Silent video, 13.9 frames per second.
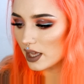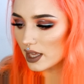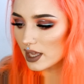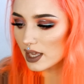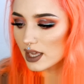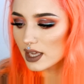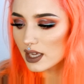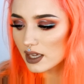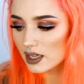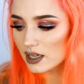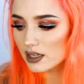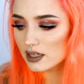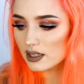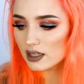
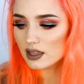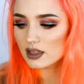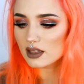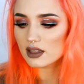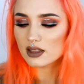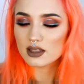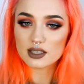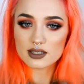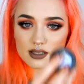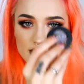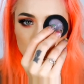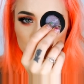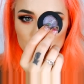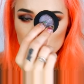And this
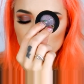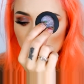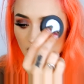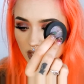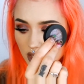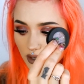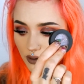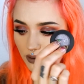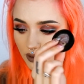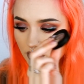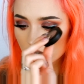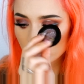single shadow,